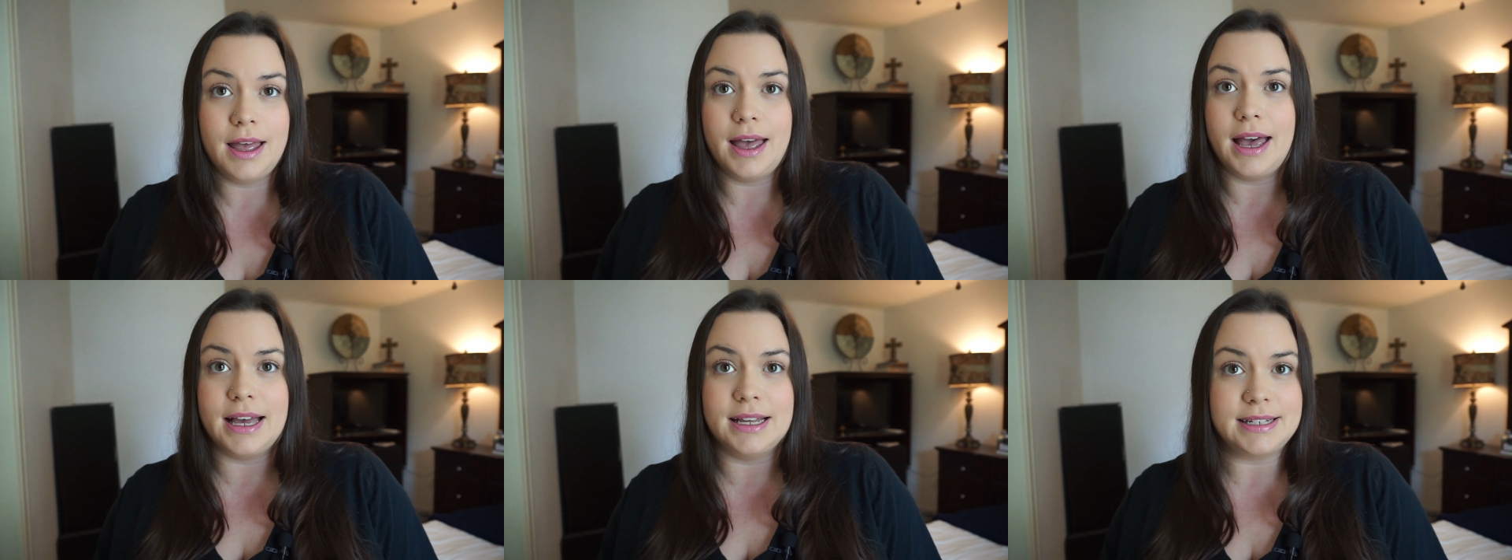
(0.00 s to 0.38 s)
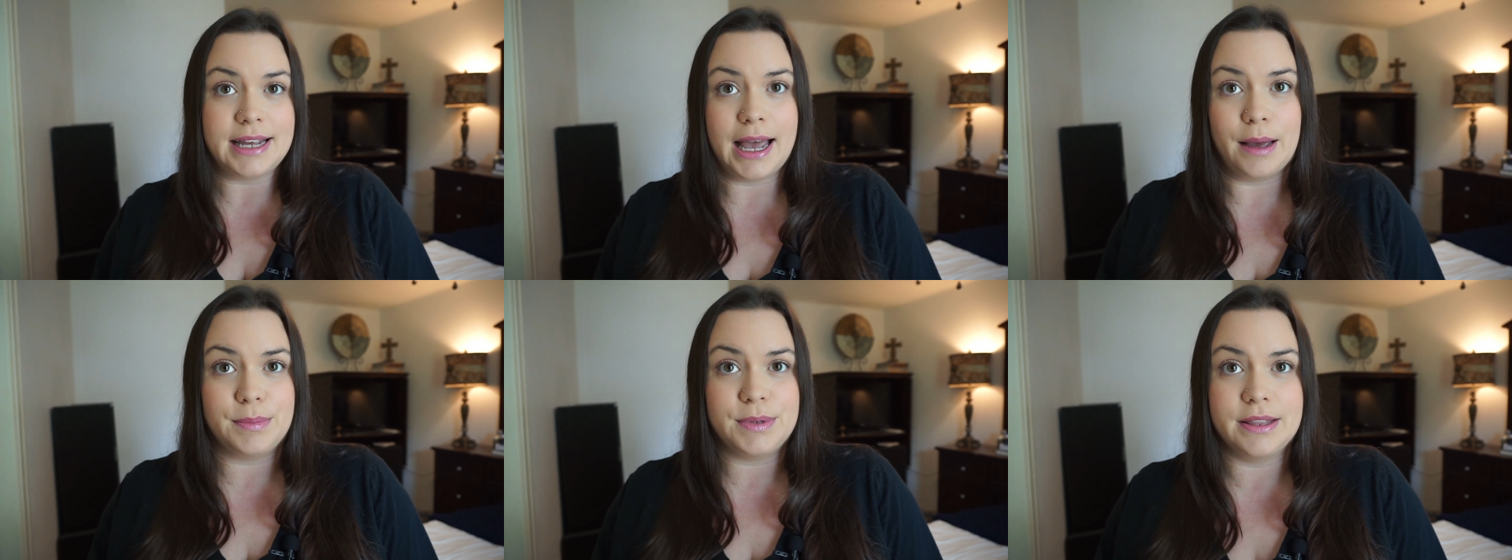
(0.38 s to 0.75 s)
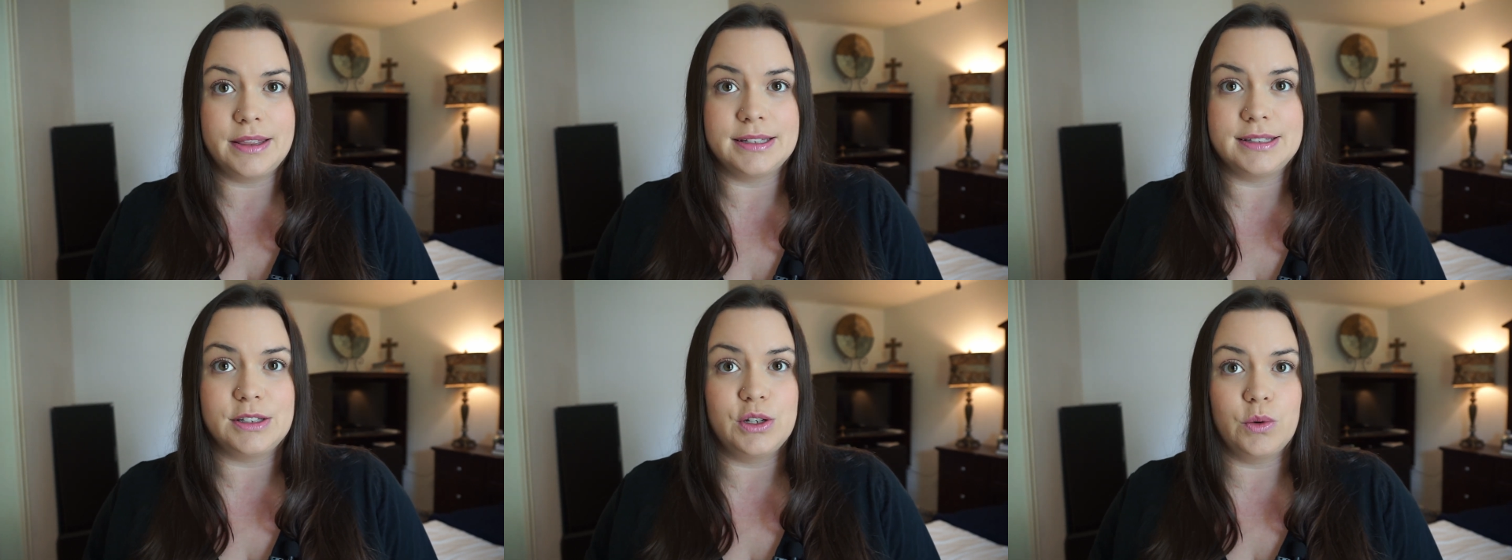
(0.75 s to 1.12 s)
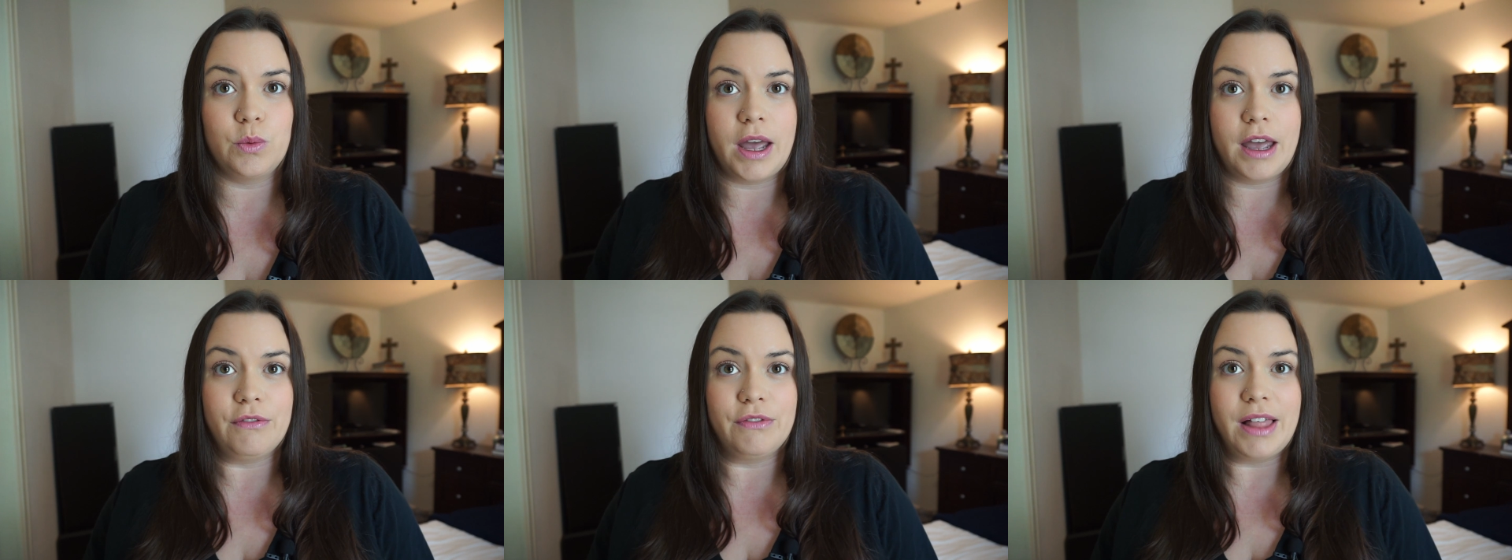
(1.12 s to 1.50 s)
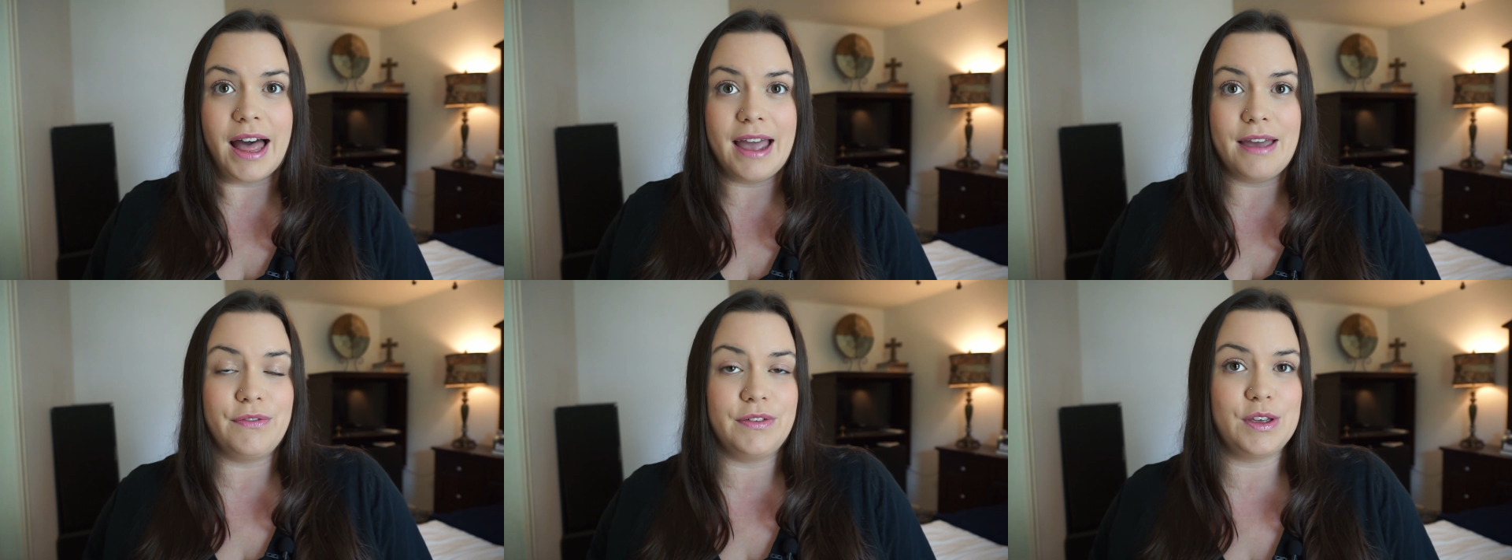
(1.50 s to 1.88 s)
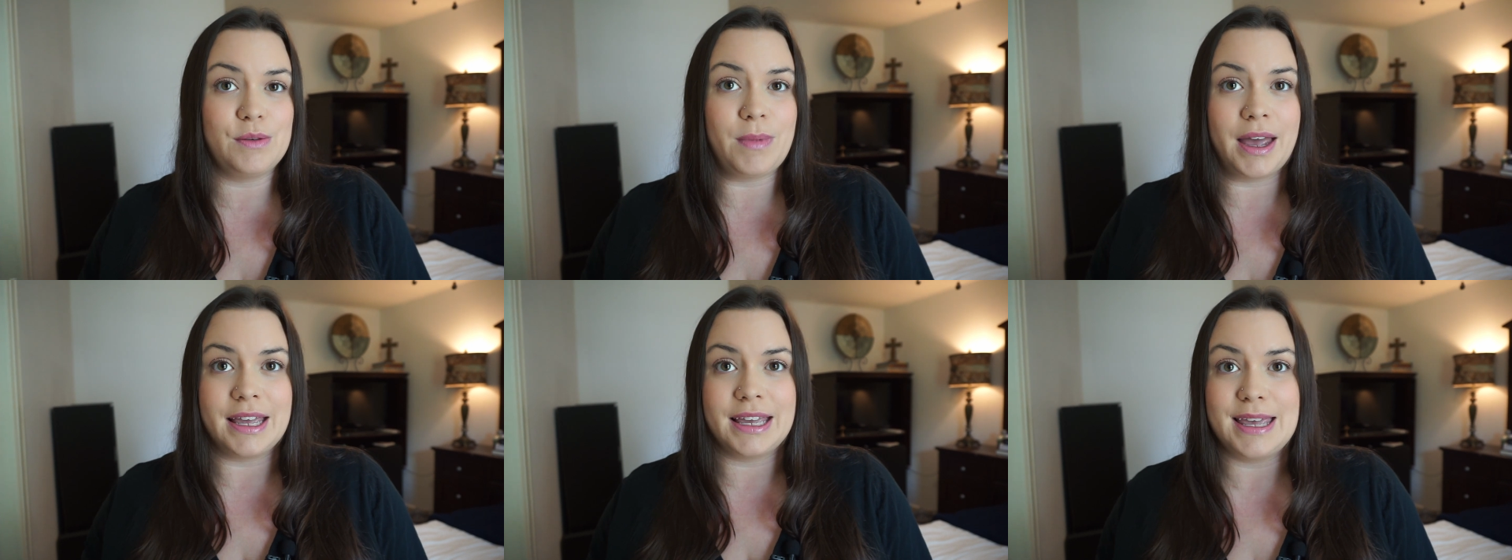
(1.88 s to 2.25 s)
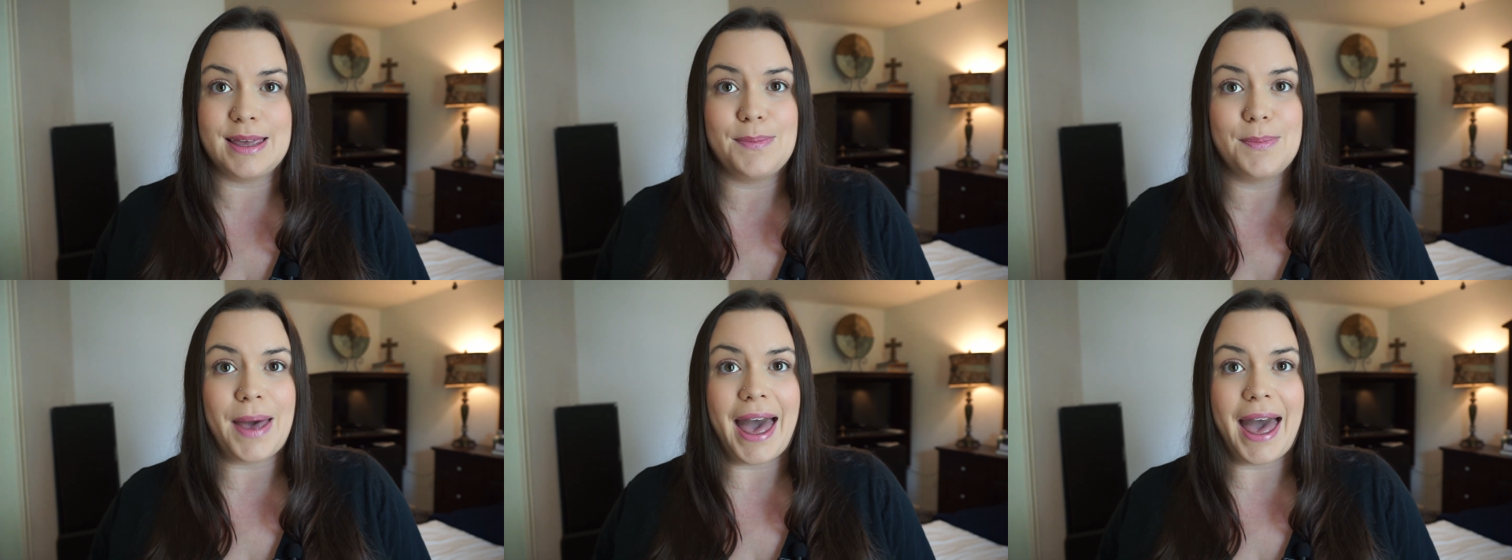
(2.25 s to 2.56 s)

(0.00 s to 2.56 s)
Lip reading: adapt to this new way of life, and you might keep